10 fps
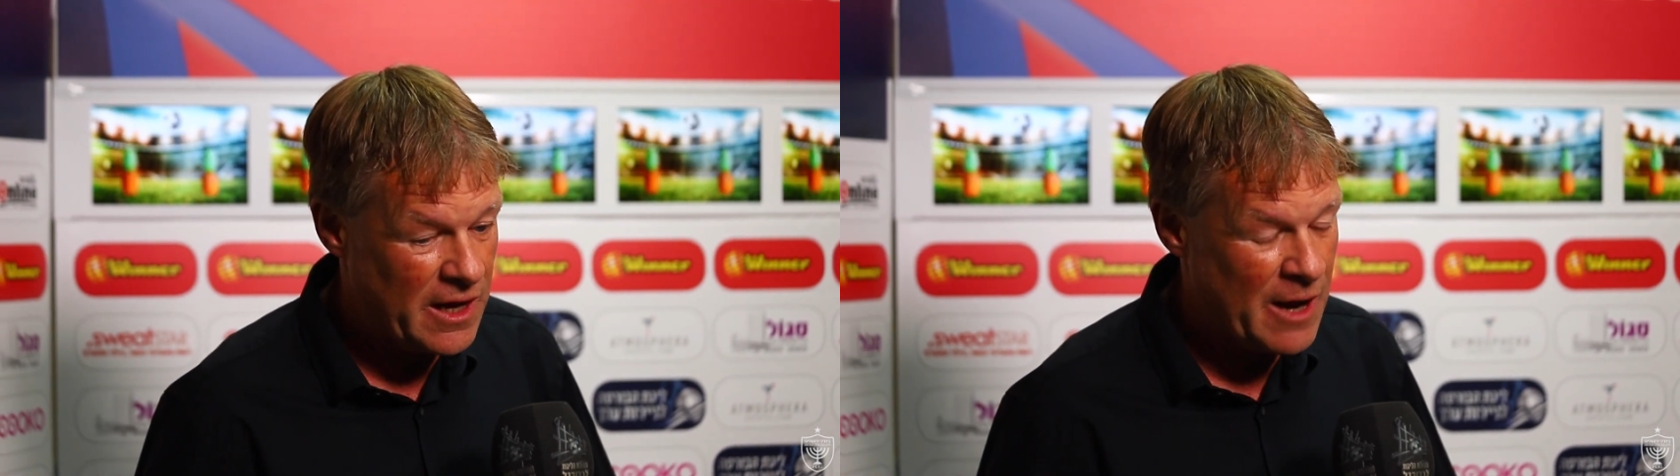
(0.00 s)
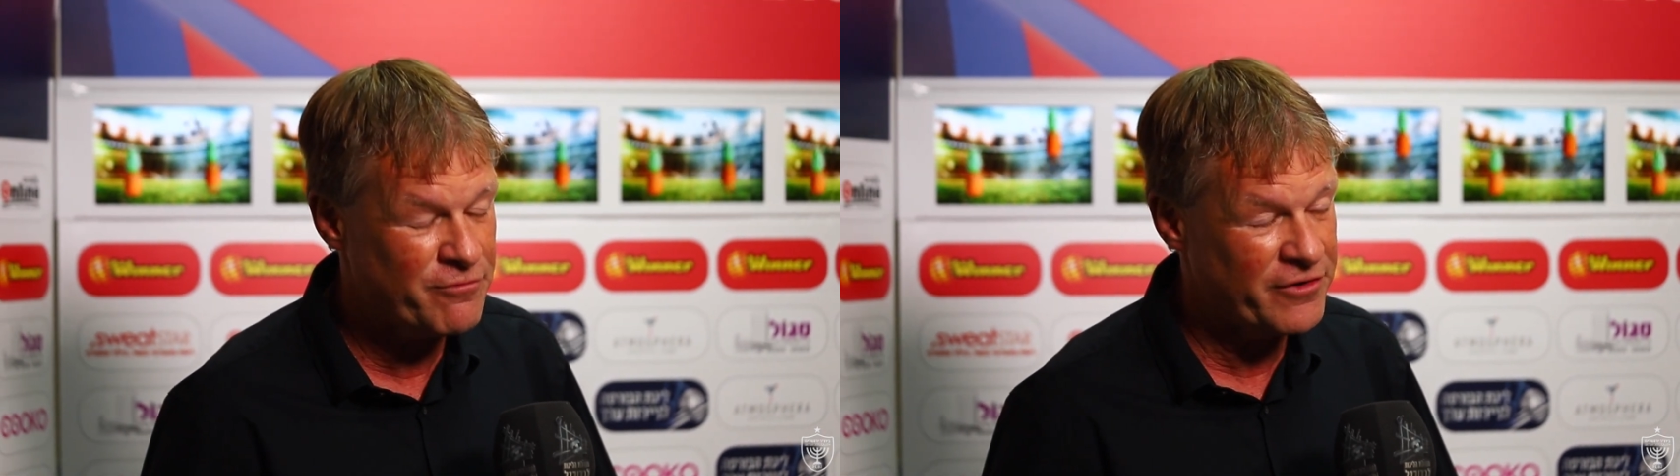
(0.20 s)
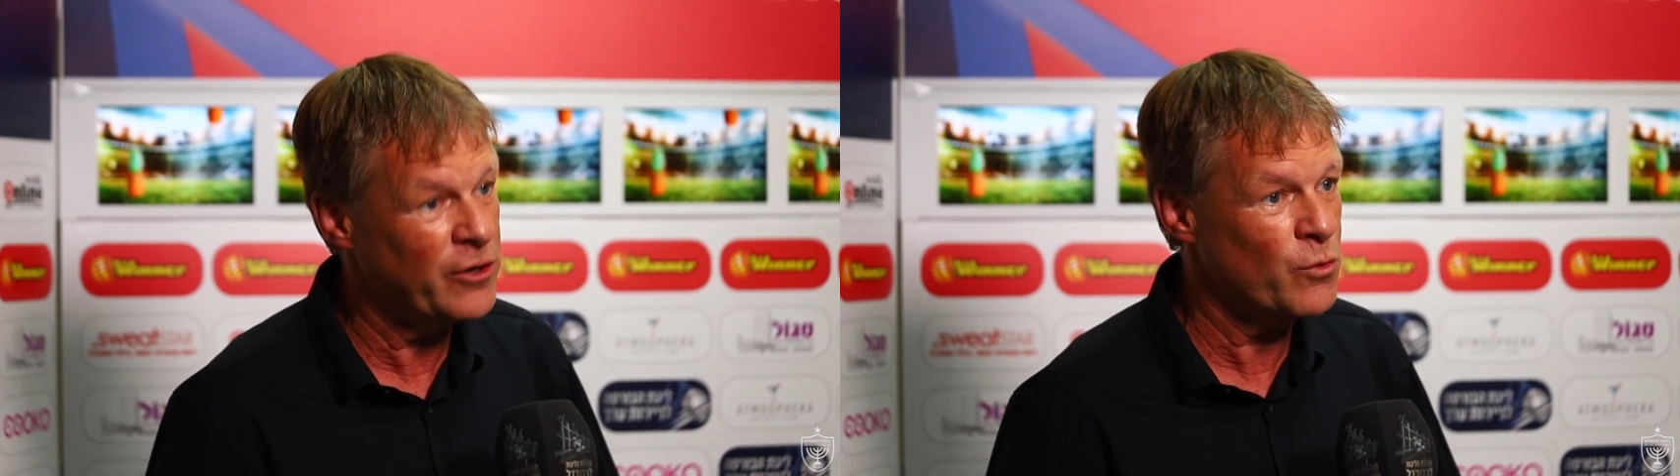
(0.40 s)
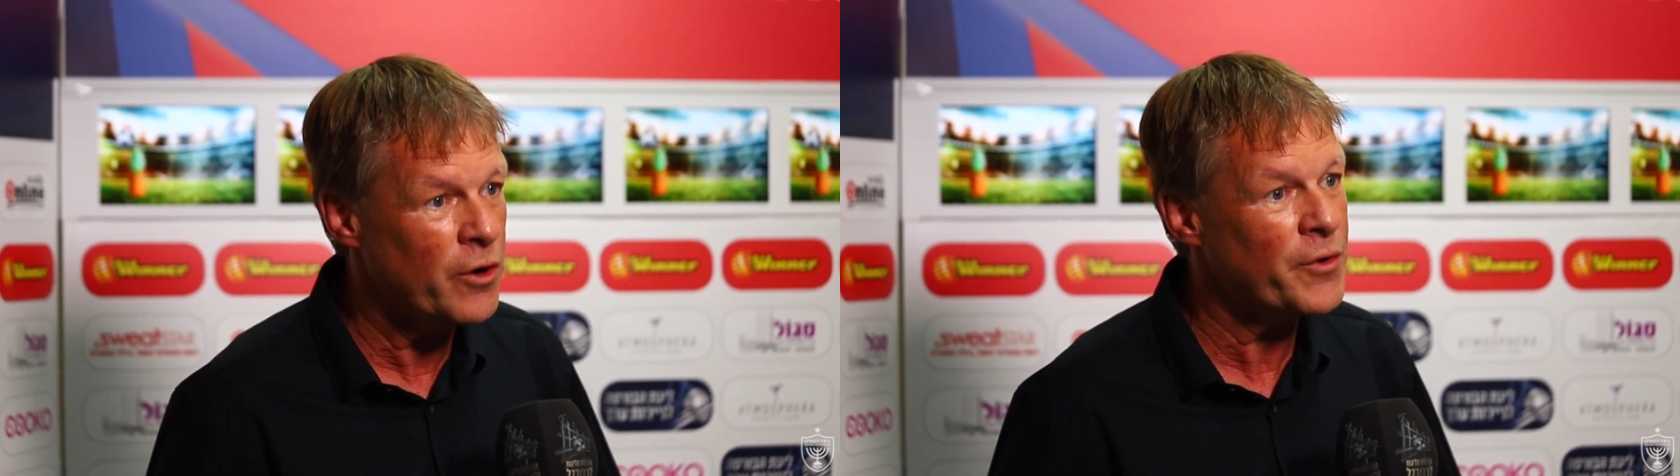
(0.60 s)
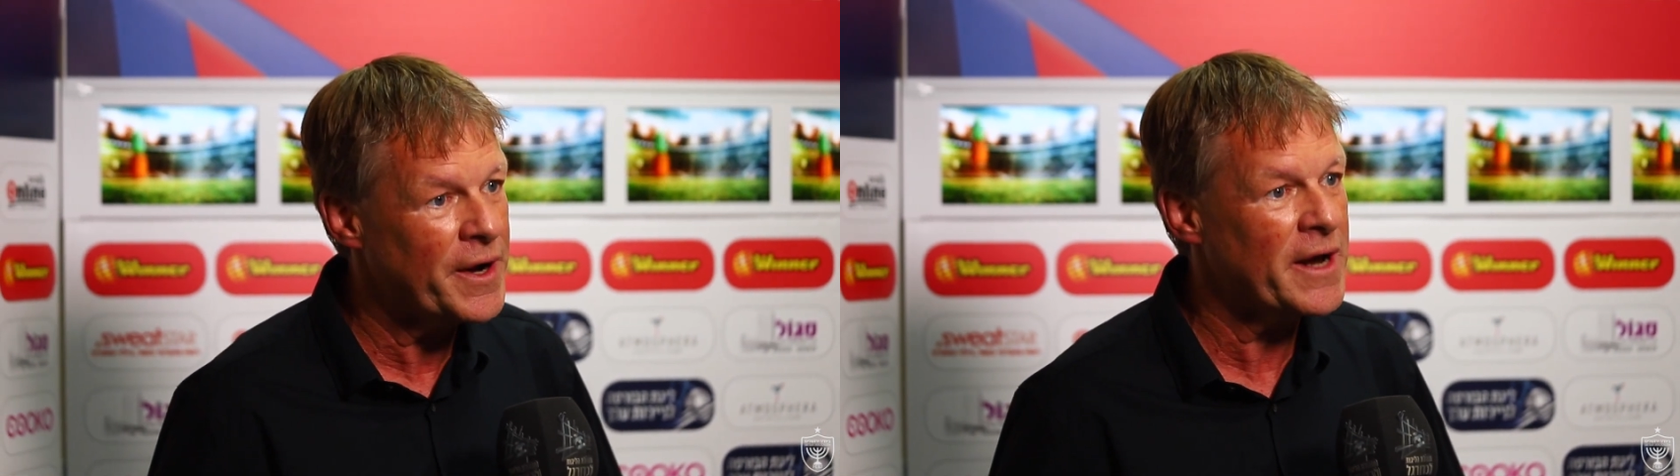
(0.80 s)
I'm very
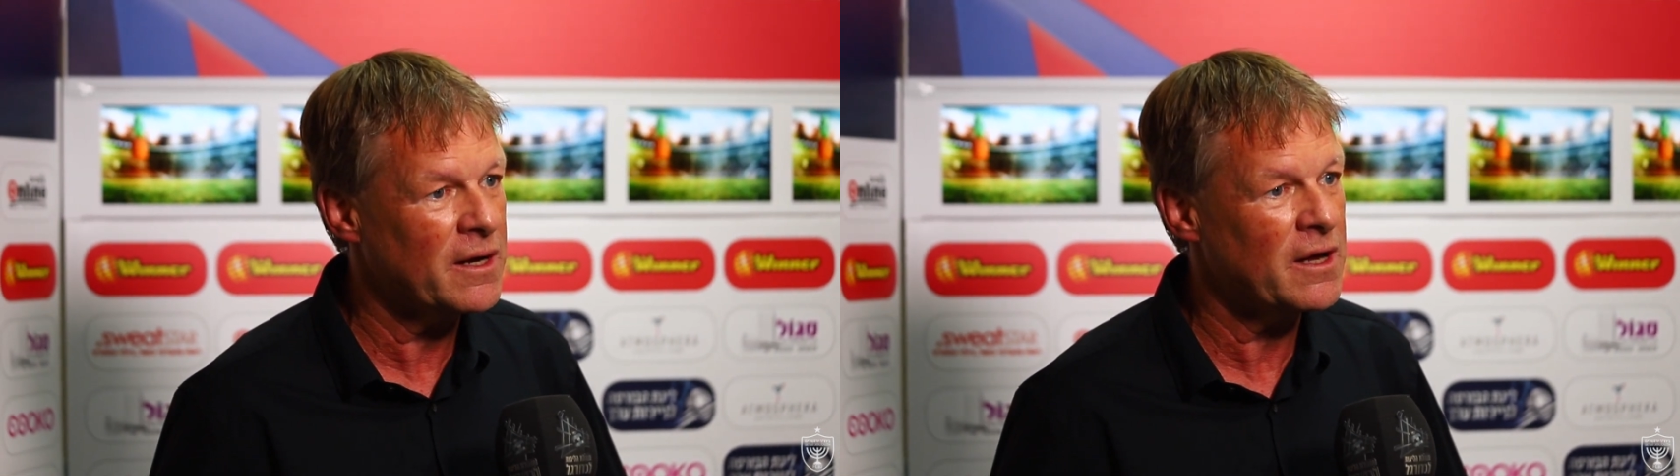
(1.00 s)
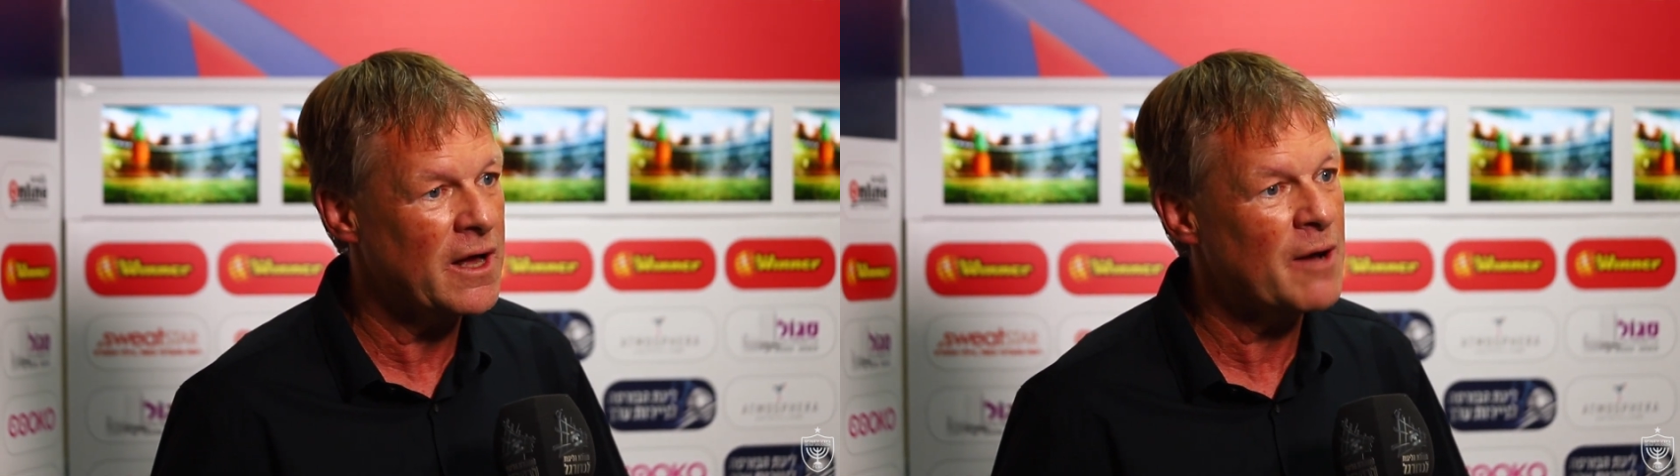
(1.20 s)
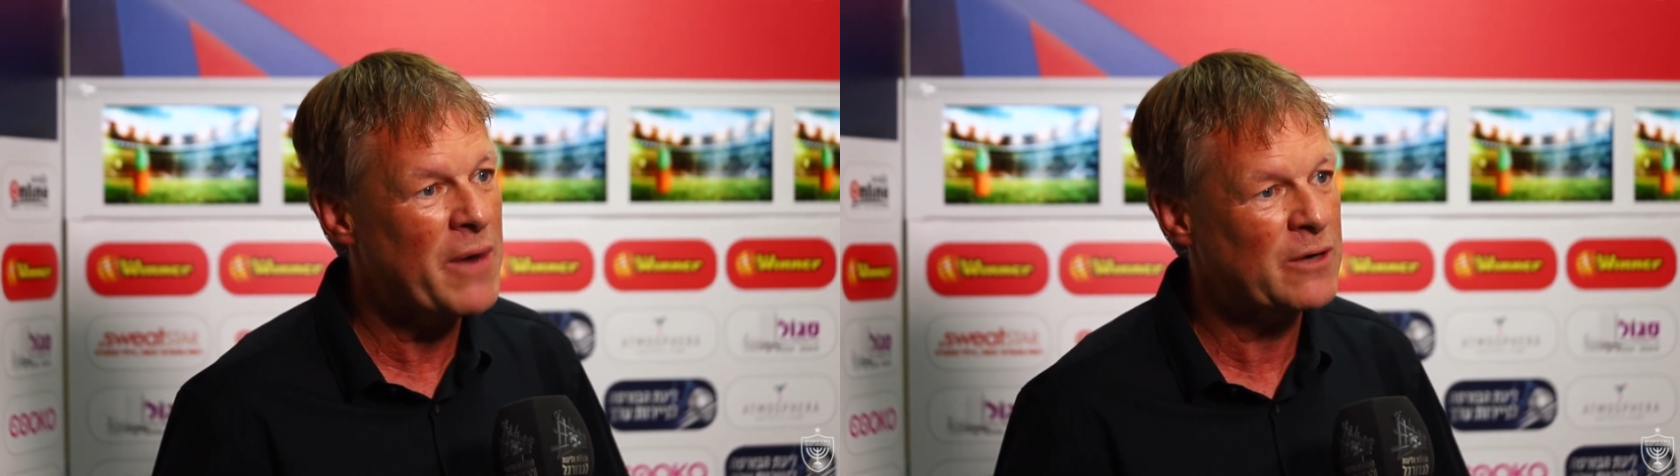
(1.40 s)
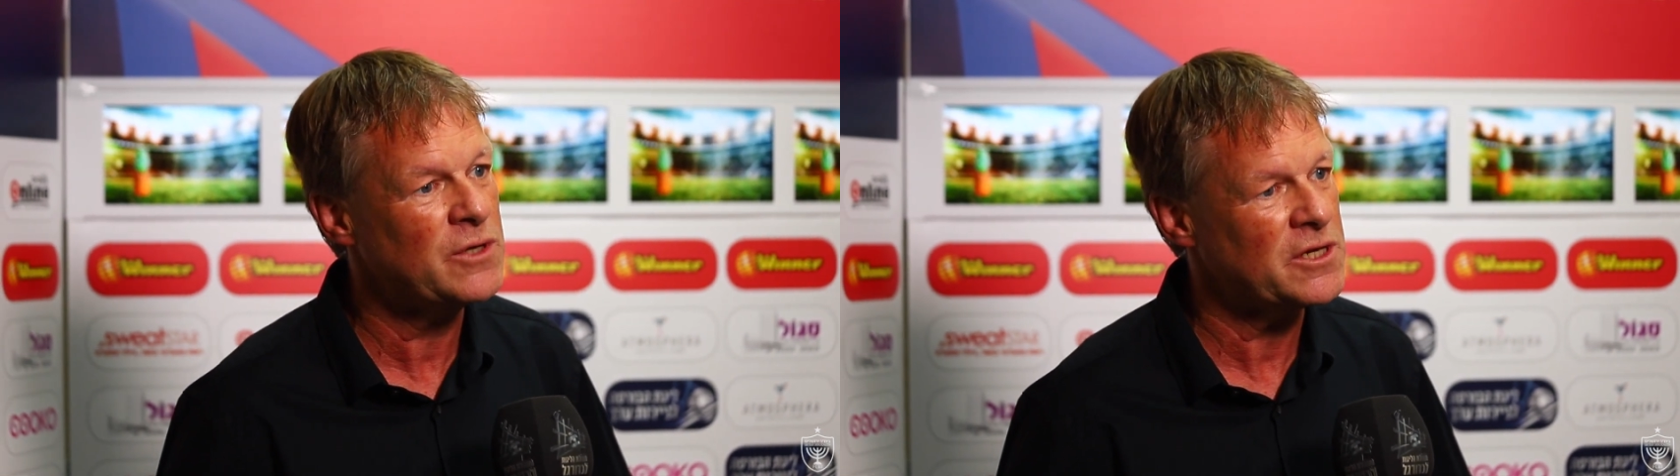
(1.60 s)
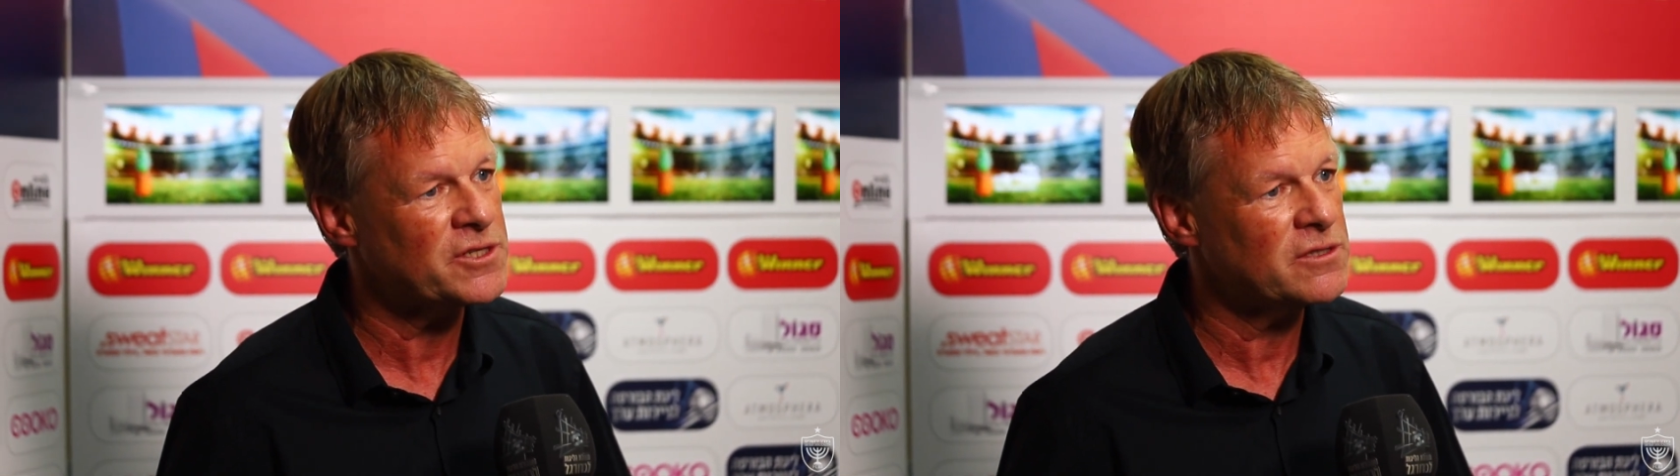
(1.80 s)
worrying about
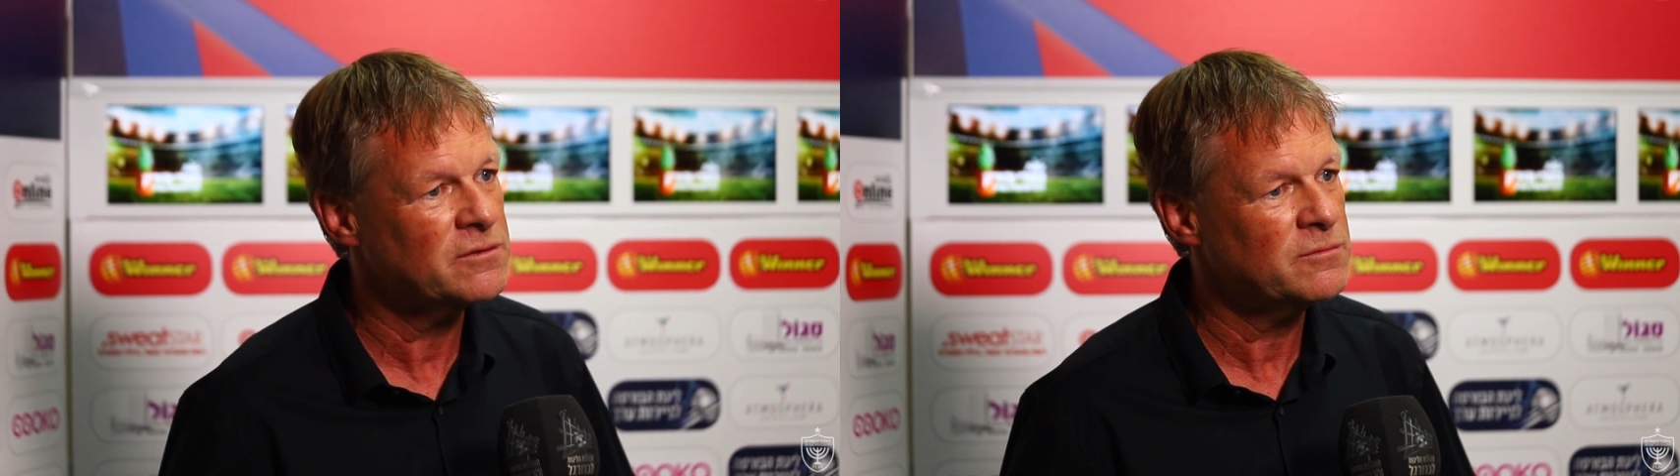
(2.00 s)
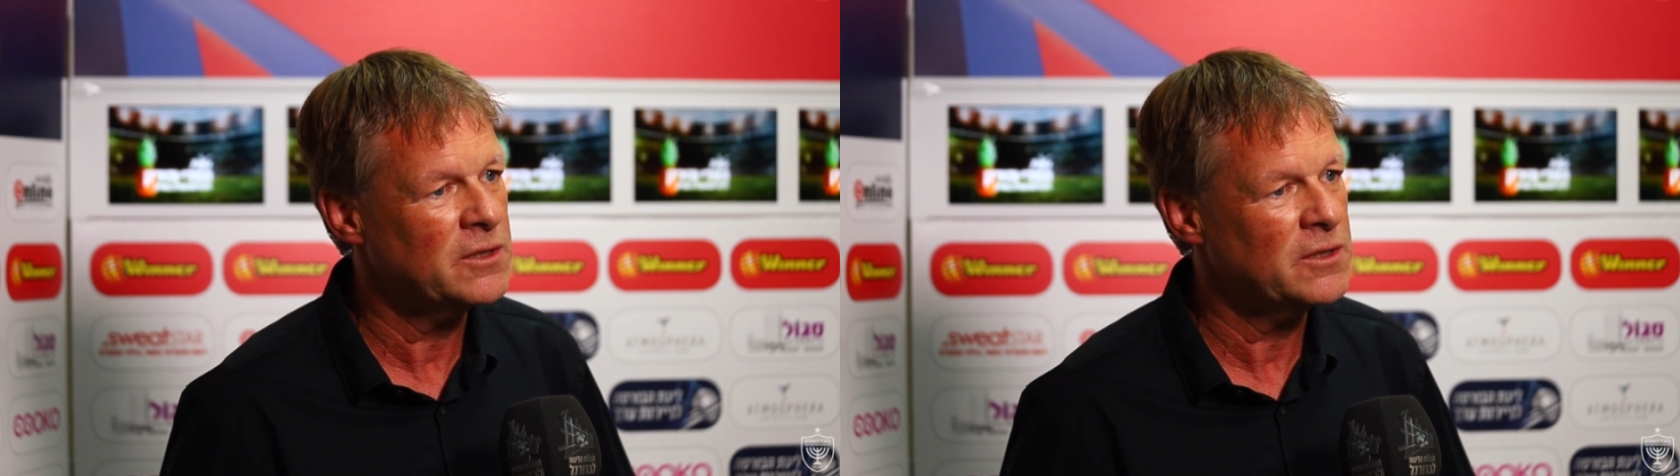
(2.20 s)
this,